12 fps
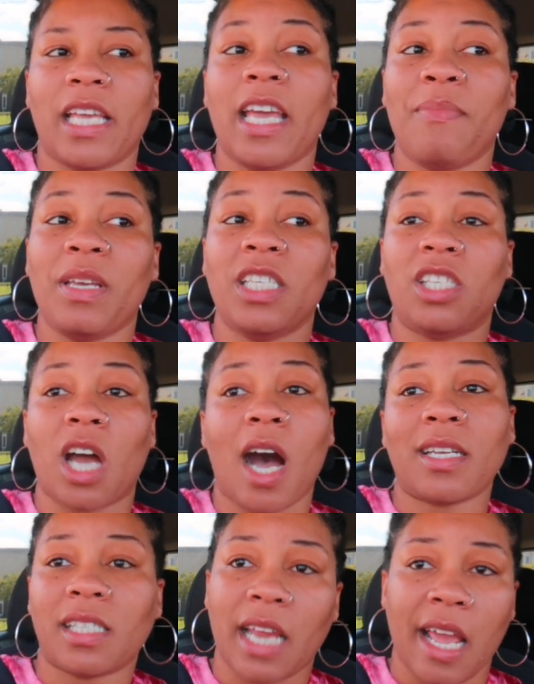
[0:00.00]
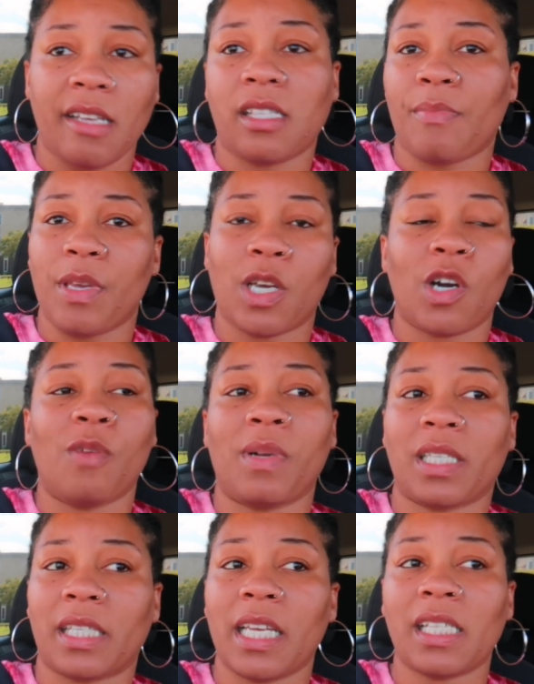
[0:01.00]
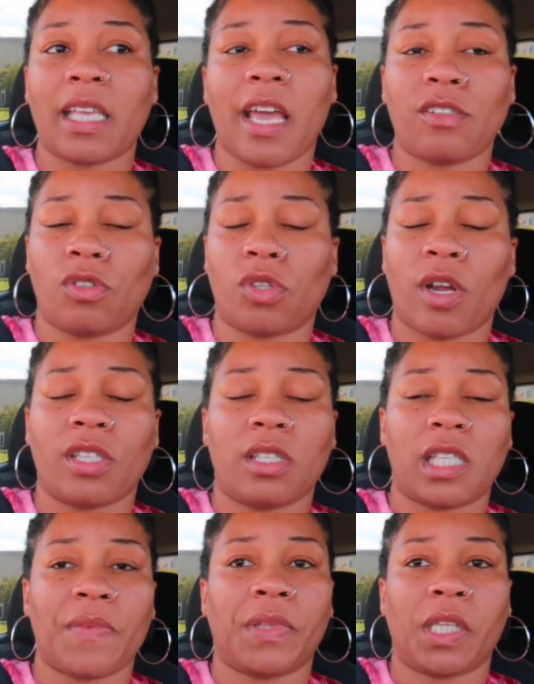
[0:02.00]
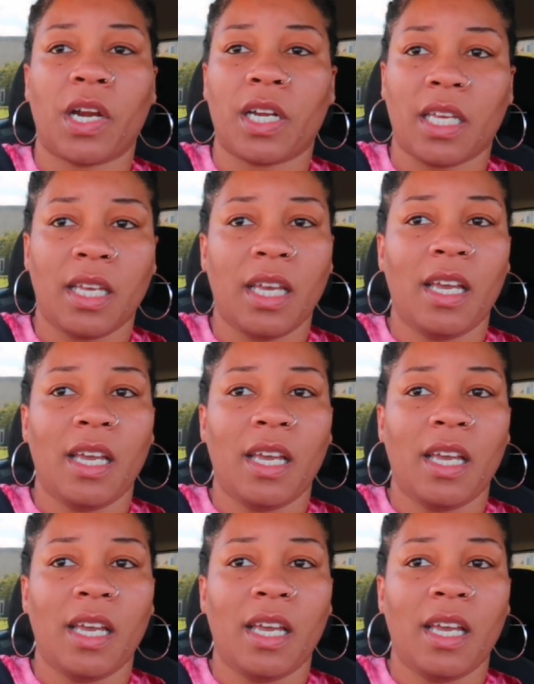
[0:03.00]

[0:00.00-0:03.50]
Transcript: it be Josh games that be cold, because his games will start at seven thirty.